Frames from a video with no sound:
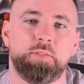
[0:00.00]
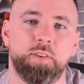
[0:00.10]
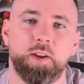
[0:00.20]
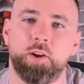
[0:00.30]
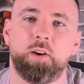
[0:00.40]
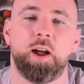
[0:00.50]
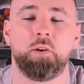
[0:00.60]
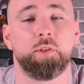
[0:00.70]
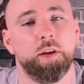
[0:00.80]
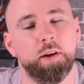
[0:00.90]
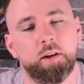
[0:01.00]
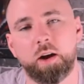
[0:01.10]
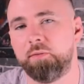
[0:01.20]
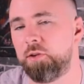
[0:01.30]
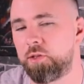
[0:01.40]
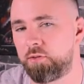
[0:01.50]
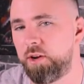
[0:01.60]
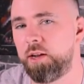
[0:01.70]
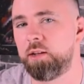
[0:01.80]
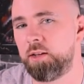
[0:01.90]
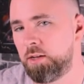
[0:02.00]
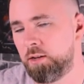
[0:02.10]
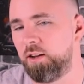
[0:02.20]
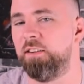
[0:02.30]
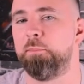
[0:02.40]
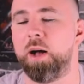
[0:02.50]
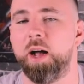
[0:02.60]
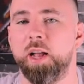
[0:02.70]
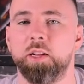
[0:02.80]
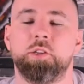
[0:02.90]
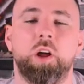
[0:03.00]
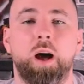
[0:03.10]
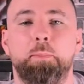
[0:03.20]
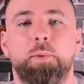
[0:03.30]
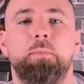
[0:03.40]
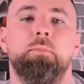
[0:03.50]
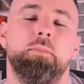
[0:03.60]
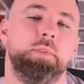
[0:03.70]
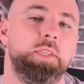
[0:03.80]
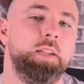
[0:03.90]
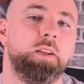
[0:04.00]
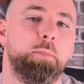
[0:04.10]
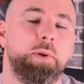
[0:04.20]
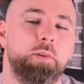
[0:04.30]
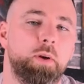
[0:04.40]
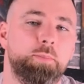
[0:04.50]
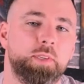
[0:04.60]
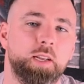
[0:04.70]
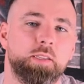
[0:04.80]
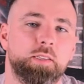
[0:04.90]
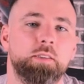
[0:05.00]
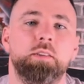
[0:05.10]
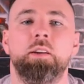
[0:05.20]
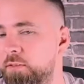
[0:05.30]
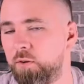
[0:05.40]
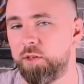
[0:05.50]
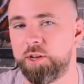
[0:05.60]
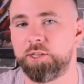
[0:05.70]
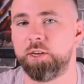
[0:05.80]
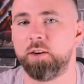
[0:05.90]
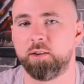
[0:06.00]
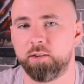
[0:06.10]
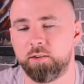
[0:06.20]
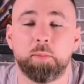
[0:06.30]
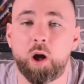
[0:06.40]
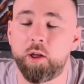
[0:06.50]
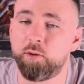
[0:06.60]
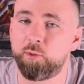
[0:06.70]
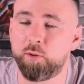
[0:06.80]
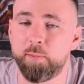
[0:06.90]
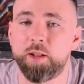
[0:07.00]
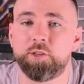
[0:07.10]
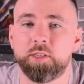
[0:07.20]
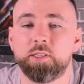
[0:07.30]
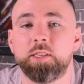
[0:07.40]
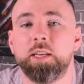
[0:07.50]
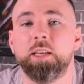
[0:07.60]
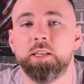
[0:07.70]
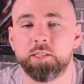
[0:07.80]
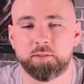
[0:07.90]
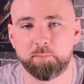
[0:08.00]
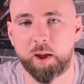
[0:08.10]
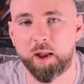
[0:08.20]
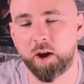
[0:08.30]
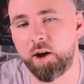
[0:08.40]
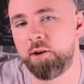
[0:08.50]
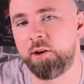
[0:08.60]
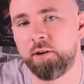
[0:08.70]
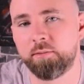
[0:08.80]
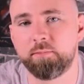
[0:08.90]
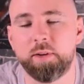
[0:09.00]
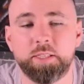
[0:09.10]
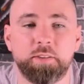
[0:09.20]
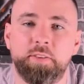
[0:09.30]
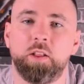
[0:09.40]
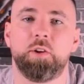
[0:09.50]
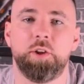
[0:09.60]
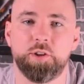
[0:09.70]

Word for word: this video, I only covered three of my top seed company websites for this year. Some honorable mentions is My Gardener. He's a fellow